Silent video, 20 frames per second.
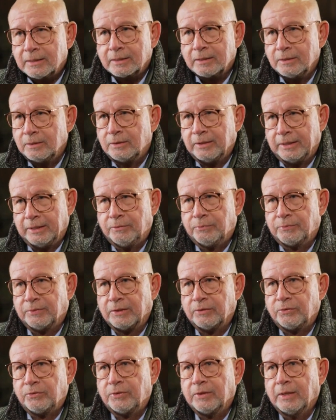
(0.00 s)
When this
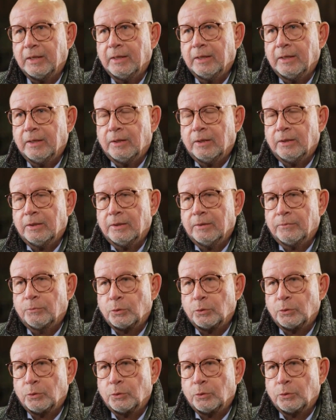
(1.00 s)
happens, the